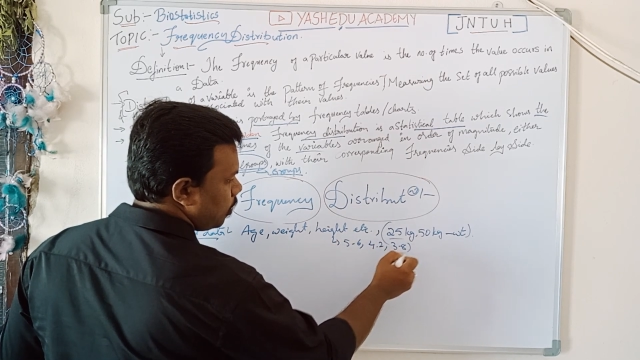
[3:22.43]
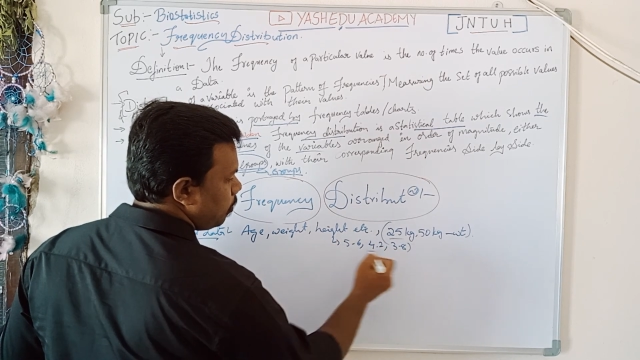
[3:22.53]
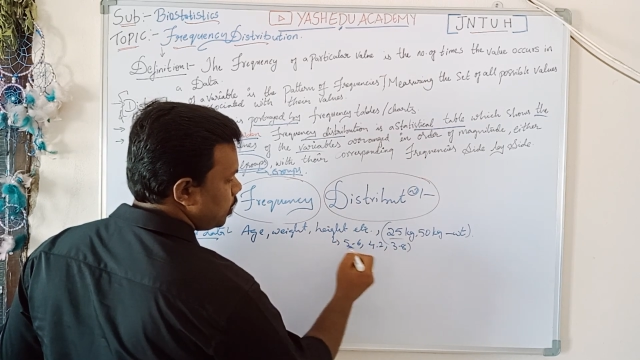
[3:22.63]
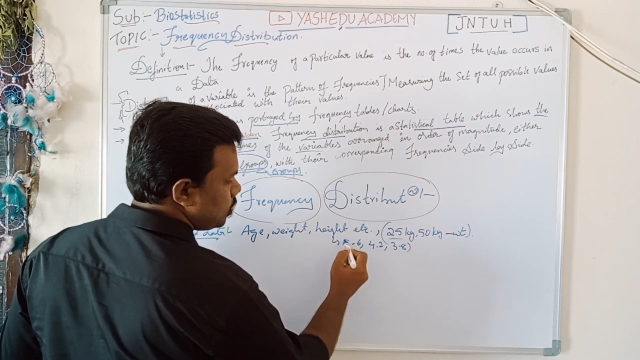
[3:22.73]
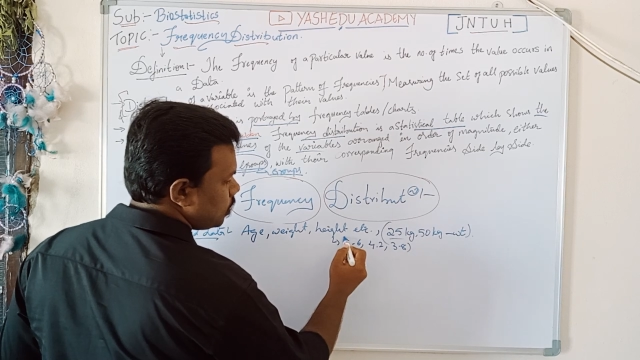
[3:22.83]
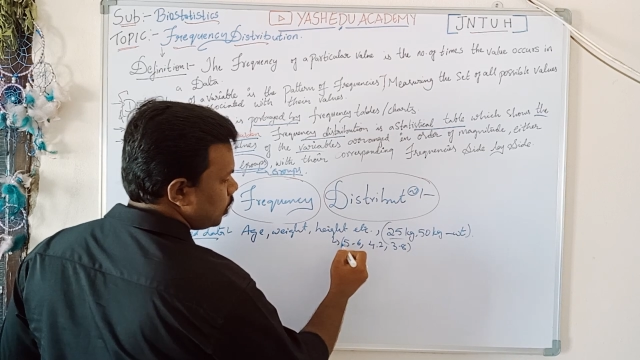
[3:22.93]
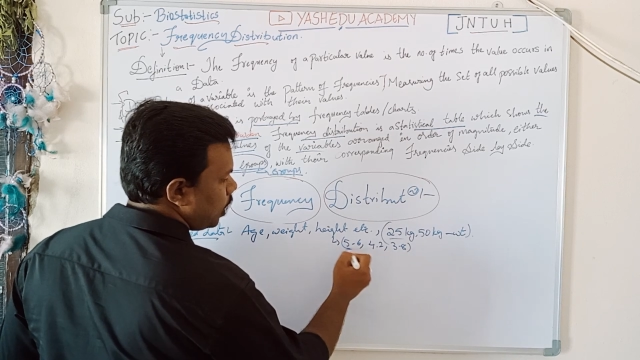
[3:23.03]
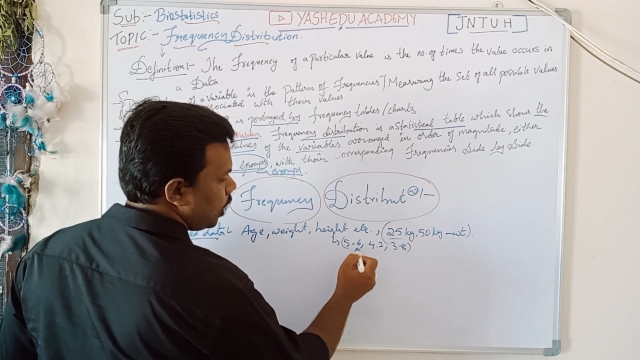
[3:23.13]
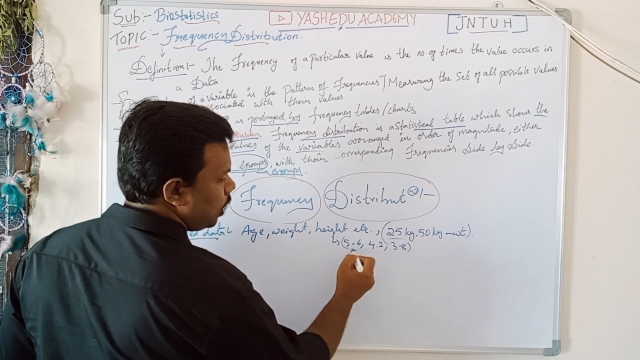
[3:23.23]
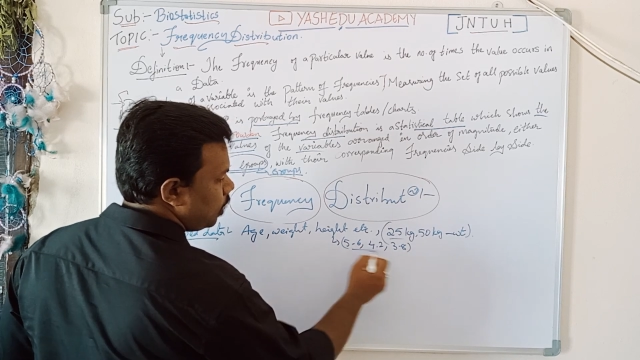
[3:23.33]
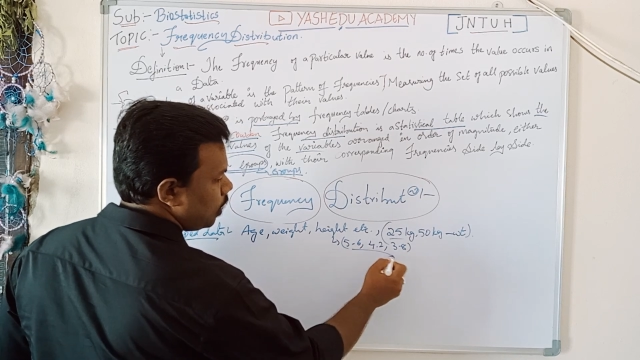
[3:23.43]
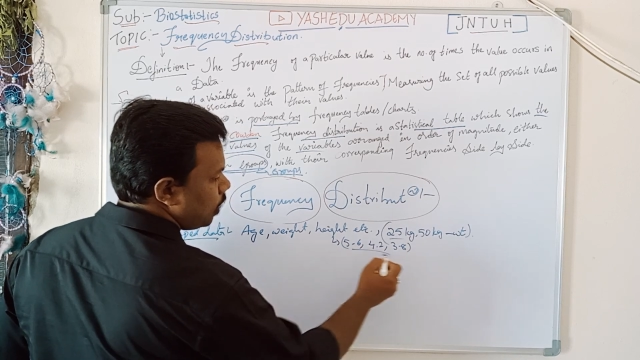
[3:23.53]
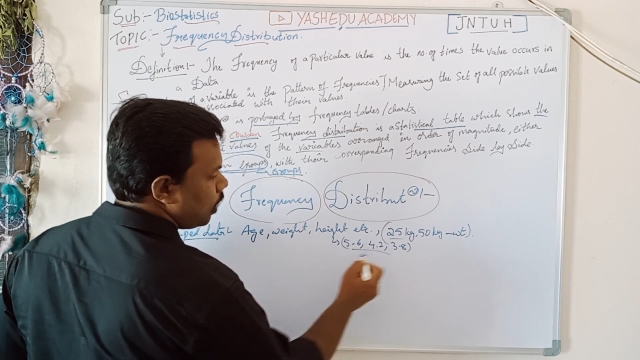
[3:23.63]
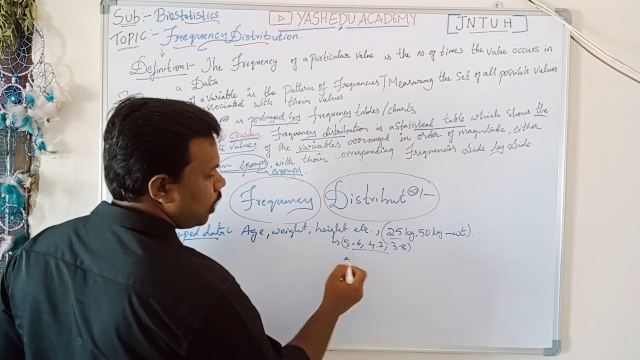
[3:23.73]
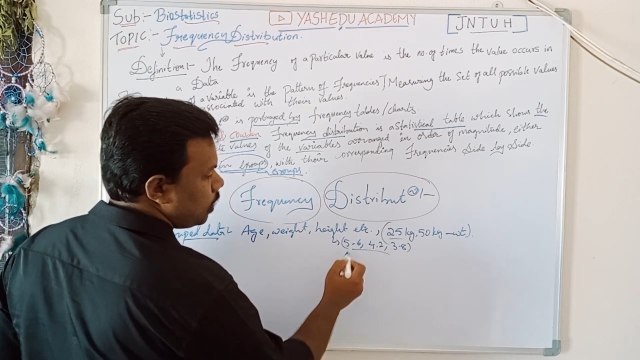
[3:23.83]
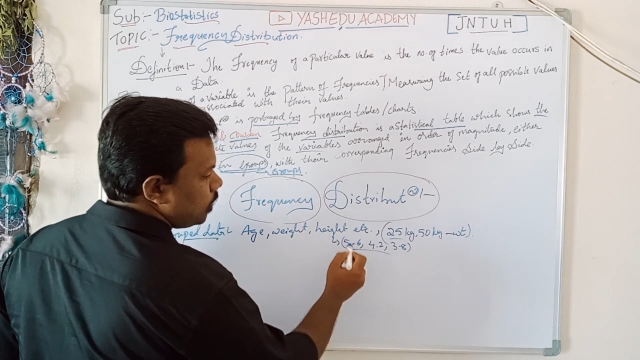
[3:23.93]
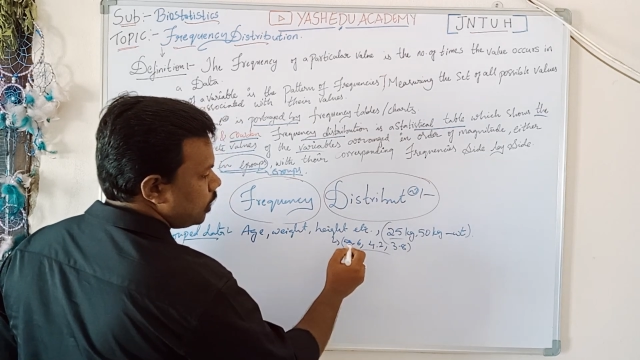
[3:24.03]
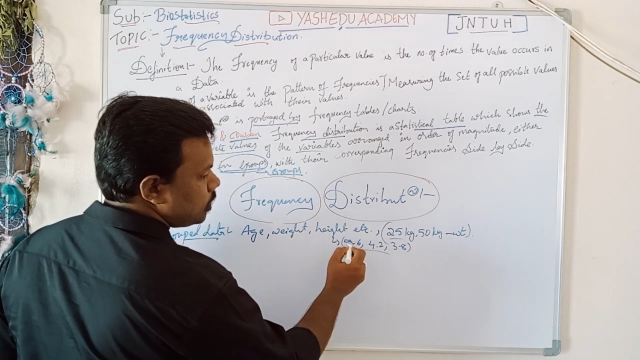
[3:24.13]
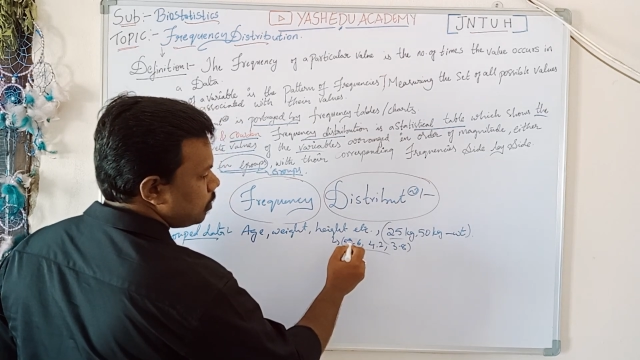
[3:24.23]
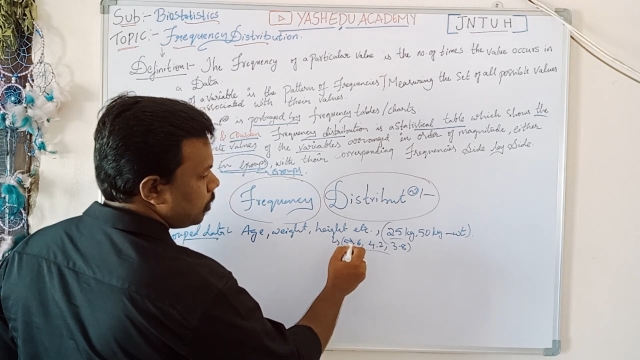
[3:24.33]
Means they are in the
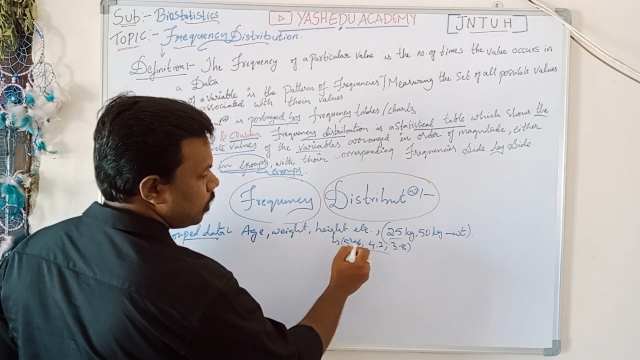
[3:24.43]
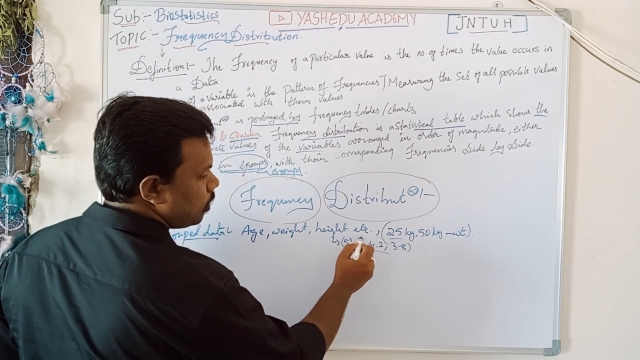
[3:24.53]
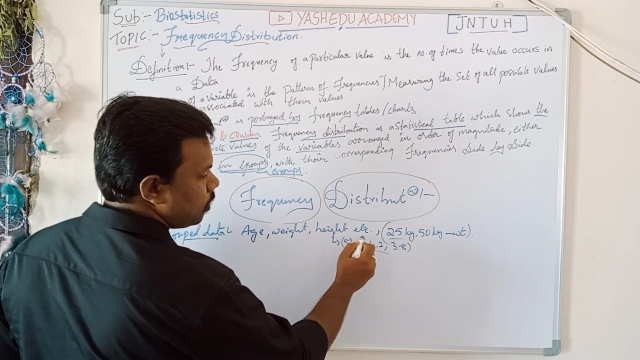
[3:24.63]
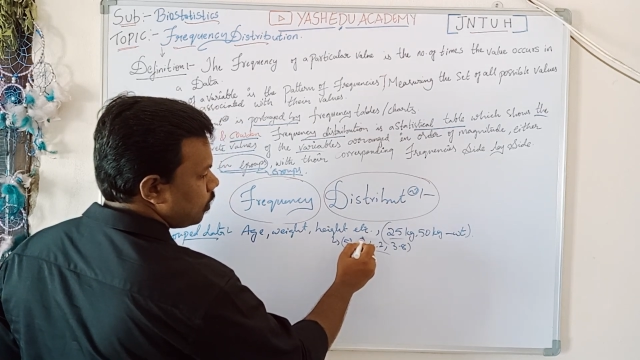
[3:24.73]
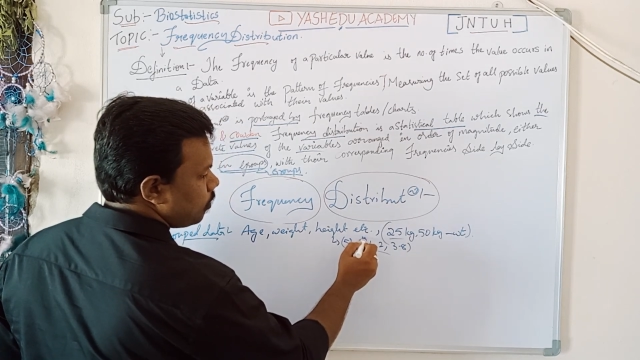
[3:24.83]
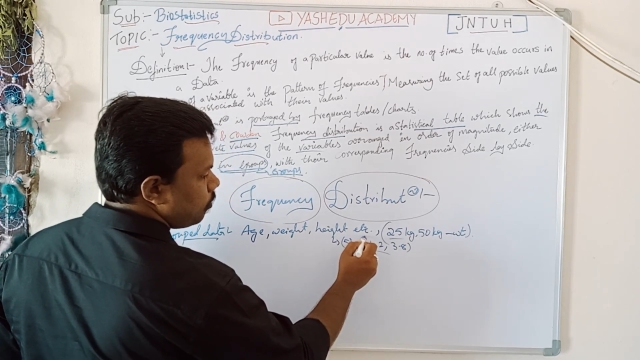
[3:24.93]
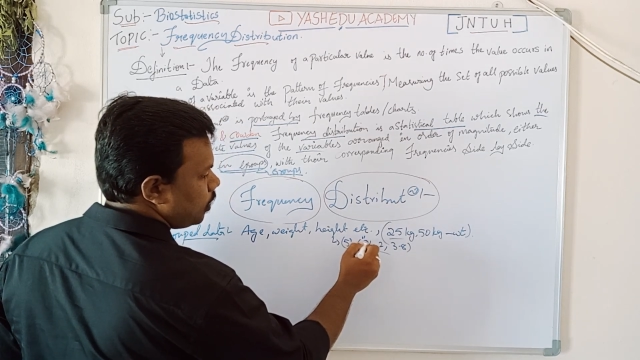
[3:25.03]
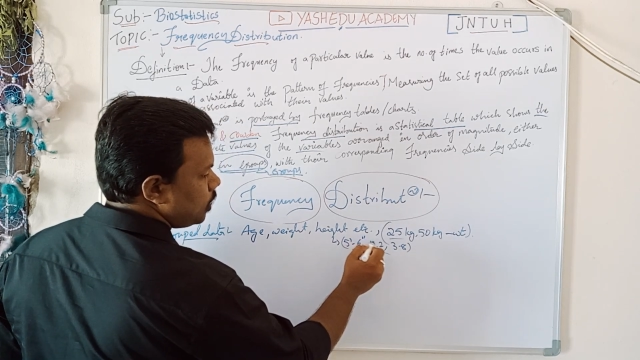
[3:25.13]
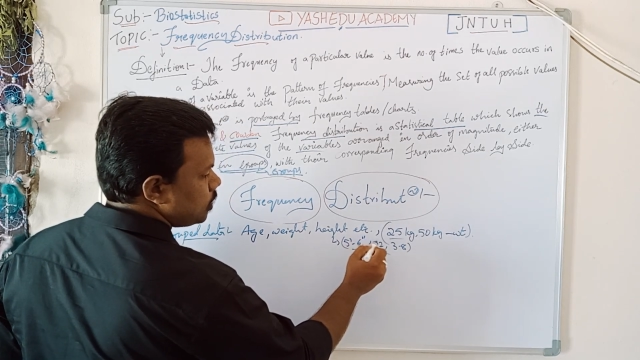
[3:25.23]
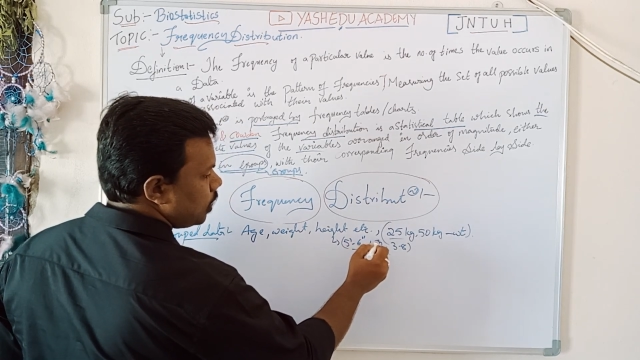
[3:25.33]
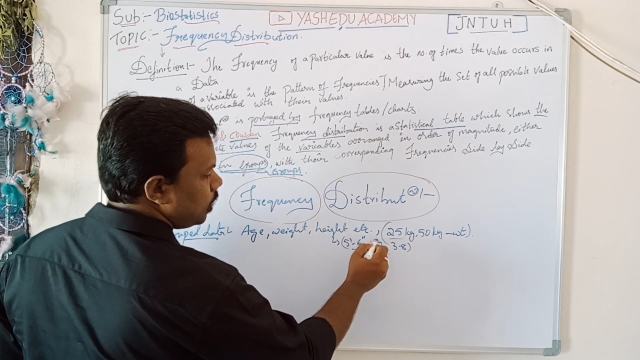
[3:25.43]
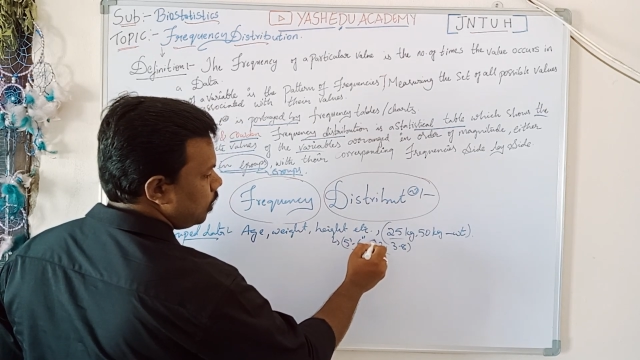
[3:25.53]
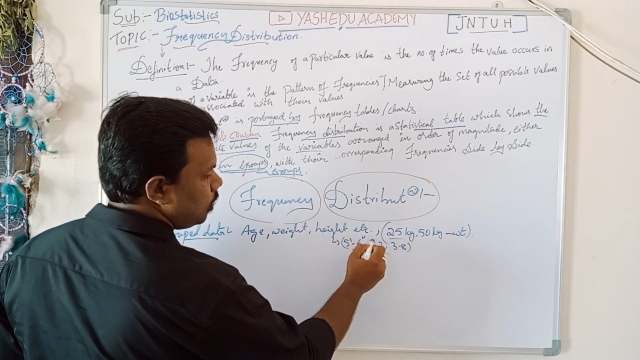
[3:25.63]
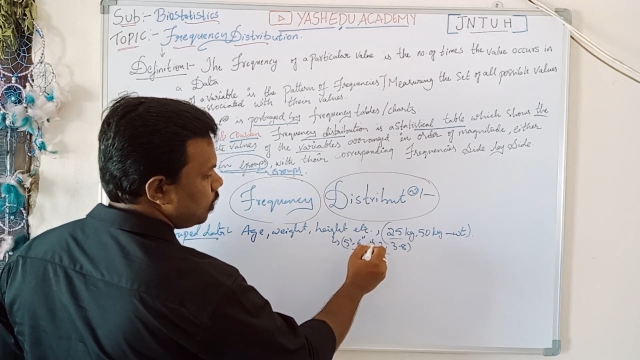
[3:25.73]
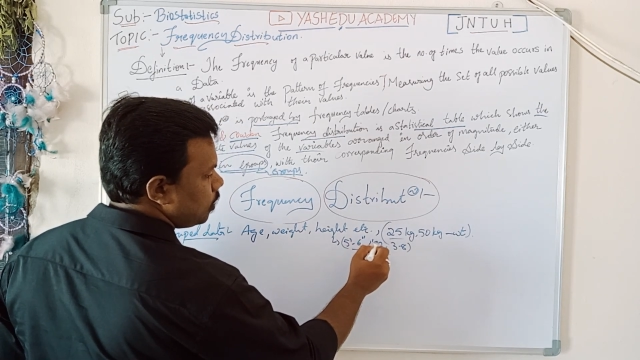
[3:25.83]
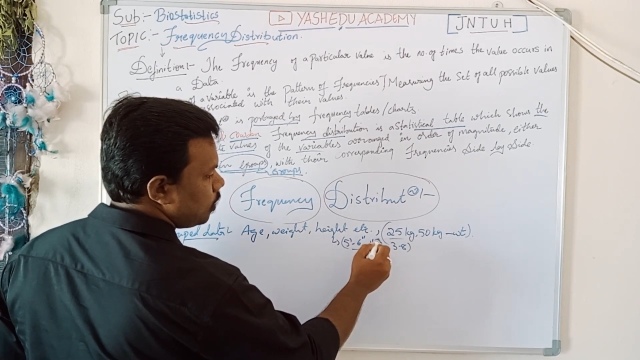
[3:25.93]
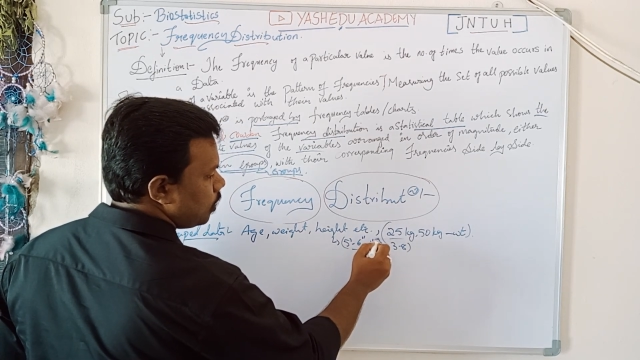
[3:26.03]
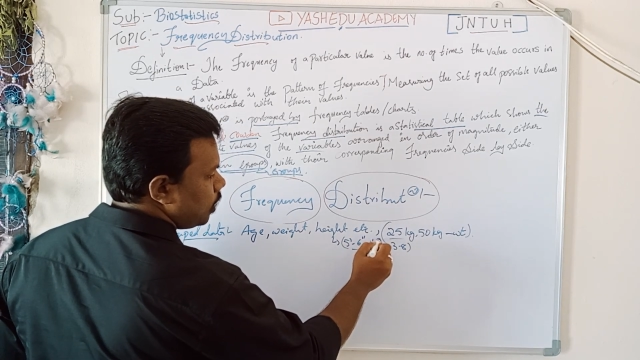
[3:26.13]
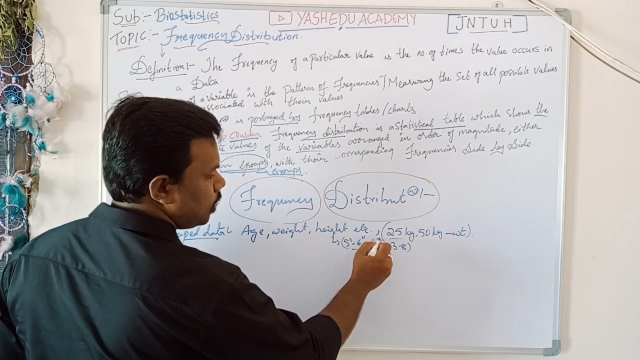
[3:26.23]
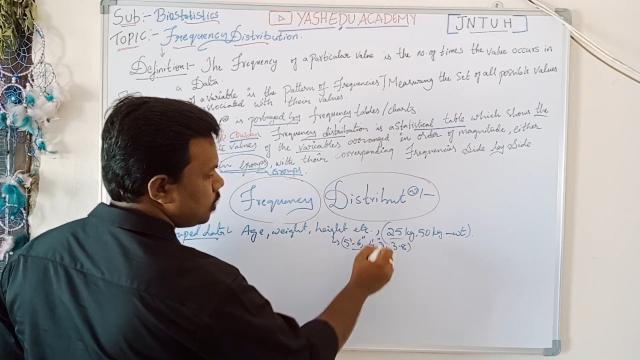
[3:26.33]
decimal, feet and
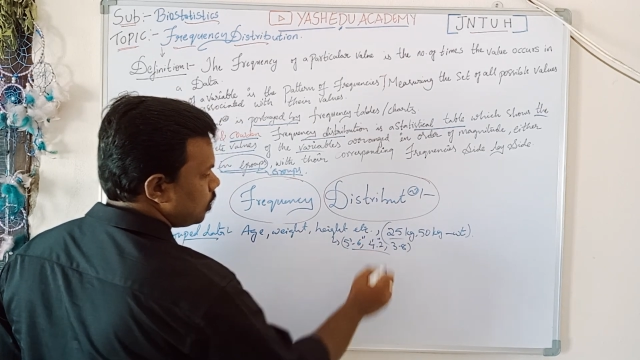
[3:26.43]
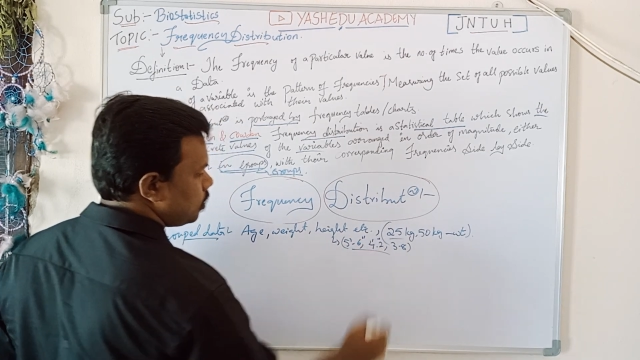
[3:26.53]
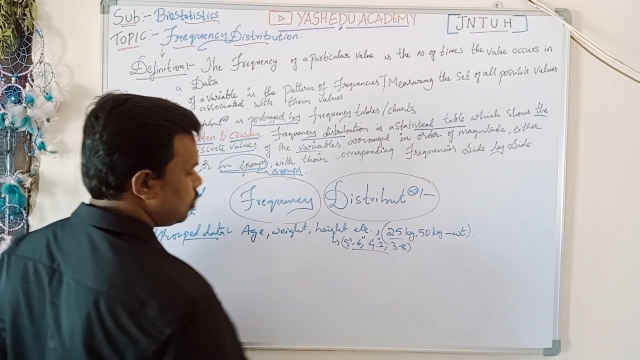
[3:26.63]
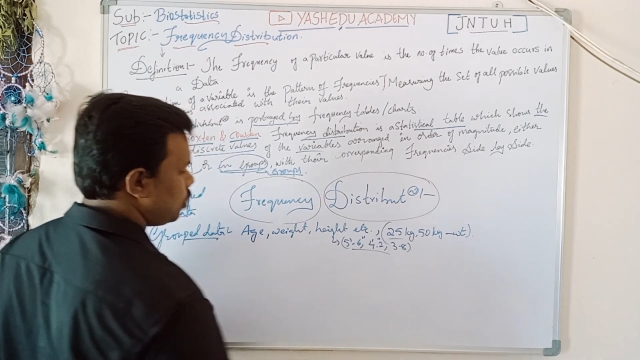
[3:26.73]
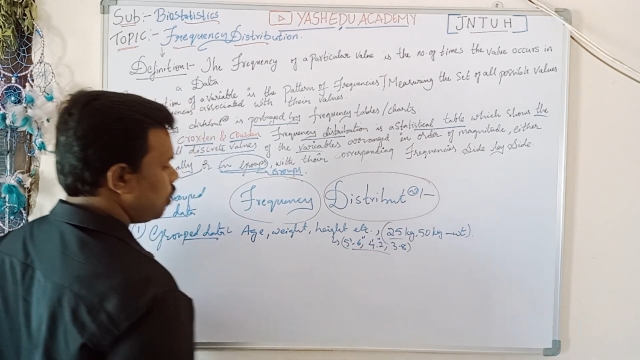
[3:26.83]
inches.